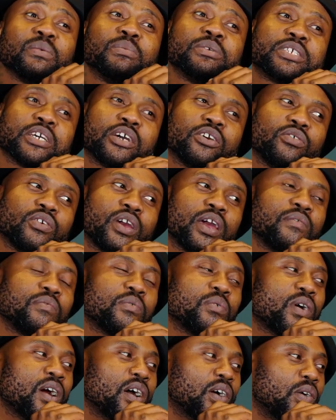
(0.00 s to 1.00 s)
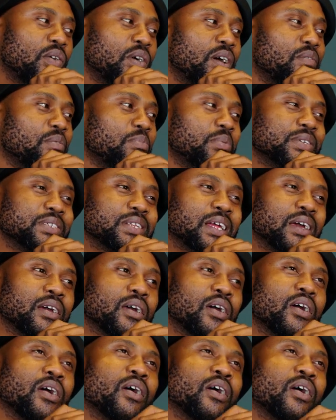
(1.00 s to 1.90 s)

me tell you, everywhere I go, everybody's like,